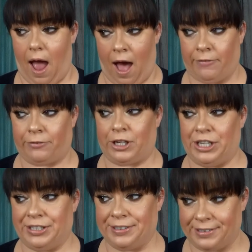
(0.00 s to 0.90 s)

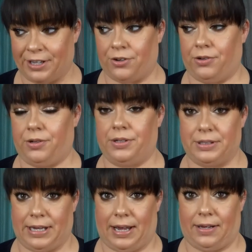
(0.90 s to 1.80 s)
every single
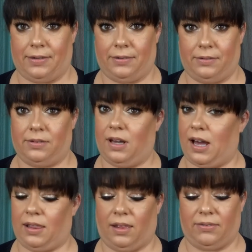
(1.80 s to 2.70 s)
day.
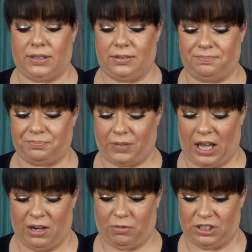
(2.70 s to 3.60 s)
I love it.
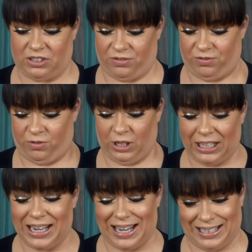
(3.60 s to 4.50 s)
And it was
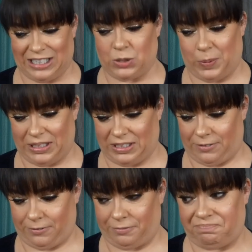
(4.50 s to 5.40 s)
really inexpensive.